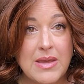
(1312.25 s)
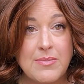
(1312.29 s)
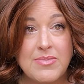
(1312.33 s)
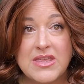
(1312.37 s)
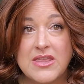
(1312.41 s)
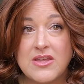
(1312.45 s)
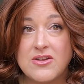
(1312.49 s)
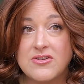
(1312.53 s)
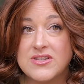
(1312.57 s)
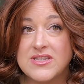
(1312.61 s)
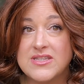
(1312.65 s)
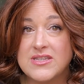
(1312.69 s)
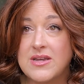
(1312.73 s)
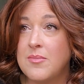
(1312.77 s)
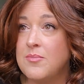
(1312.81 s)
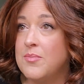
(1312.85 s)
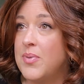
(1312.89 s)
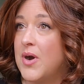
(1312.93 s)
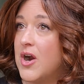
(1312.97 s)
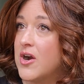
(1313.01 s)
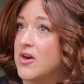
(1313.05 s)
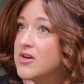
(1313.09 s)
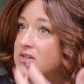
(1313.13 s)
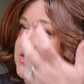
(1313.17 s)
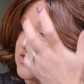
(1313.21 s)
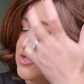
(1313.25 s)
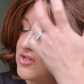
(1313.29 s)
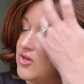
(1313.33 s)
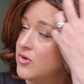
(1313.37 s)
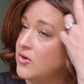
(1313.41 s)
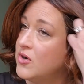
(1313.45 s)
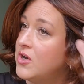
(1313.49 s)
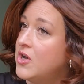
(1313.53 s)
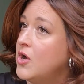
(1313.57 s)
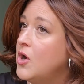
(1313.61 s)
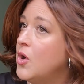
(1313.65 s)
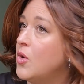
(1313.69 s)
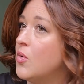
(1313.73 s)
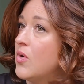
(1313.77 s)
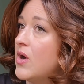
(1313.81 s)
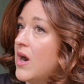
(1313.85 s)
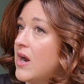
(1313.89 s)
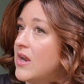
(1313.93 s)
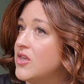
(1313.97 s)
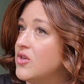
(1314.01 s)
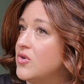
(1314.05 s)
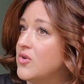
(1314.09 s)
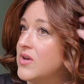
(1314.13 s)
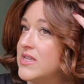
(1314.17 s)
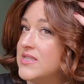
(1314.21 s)
Maybe there's some parts, you know,
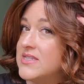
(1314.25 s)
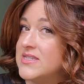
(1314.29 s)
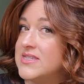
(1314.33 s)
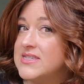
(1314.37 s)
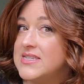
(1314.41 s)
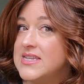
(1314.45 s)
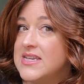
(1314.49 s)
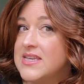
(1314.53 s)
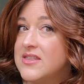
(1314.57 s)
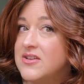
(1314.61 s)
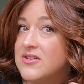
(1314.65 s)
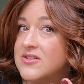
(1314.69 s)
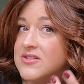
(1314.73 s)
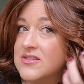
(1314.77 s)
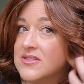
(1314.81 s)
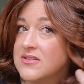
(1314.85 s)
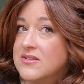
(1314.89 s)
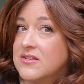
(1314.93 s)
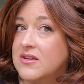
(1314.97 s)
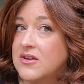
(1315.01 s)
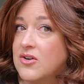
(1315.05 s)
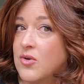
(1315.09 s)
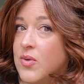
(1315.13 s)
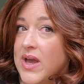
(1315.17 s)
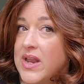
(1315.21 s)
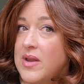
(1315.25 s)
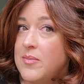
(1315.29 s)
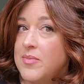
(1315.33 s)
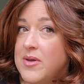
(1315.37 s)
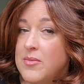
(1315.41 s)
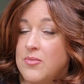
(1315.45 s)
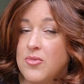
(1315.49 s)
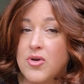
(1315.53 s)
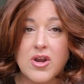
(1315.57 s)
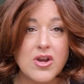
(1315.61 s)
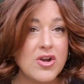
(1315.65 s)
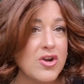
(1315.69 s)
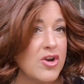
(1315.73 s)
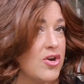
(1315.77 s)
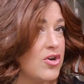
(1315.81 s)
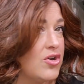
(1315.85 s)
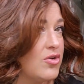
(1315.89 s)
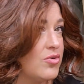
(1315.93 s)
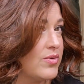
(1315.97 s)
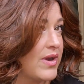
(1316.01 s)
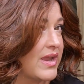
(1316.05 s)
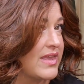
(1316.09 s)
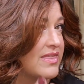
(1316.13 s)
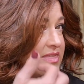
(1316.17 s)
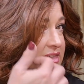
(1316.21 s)
where you can see there's quite a bit more
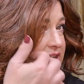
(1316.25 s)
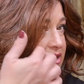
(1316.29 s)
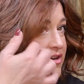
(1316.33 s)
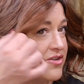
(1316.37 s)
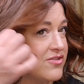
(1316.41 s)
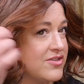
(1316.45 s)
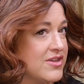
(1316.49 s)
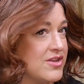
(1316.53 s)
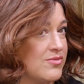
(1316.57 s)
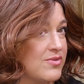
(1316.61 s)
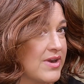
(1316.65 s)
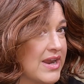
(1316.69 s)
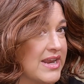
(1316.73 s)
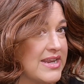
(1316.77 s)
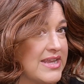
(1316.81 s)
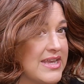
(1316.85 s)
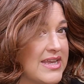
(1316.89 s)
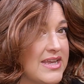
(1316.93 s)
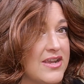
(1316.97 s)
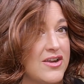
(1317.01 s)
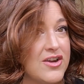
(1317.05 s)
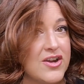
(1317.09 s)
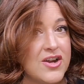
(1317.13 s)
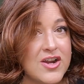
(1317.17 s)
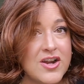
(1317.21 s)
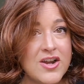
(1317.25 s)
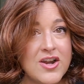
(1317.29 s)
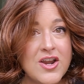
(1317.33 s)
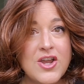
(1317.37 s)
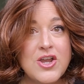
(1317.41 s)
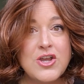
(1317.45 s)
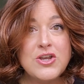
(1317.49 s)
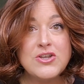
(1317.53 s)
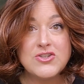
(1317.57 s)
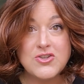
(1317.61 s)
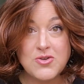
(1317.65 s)
curl right there than right here.